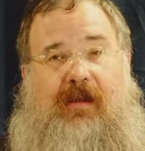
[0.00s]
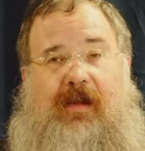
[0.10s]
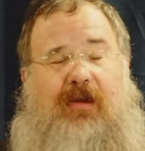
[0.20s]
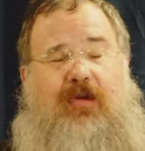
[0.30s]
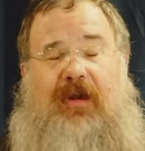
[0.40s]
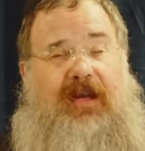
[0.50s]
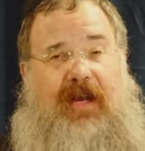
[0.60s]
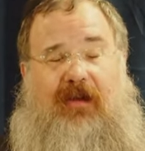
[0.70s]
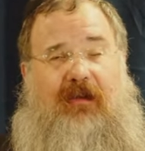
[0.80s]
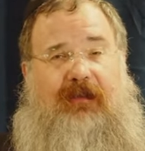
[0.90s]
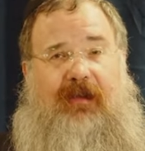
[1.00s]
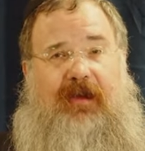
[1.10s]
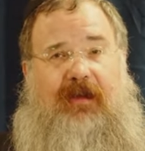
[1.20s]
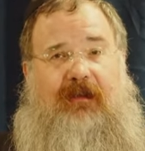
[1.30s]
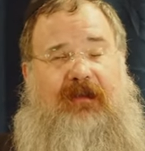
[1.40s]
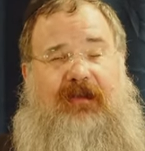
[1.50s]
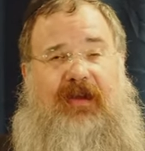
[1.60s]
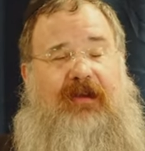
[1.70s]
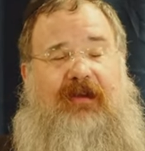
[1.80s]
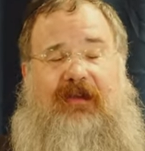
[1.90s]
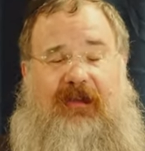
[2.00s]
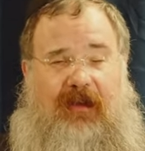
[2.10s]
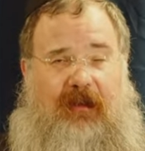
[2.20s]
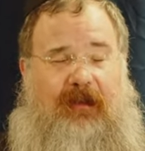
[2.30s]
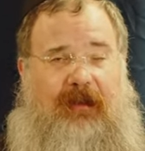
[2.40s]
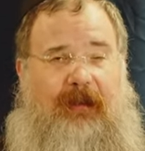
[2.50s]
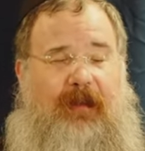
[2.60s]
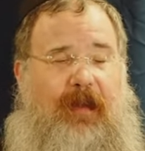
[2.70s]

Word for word: he couldn't get over it. He was inconsolable.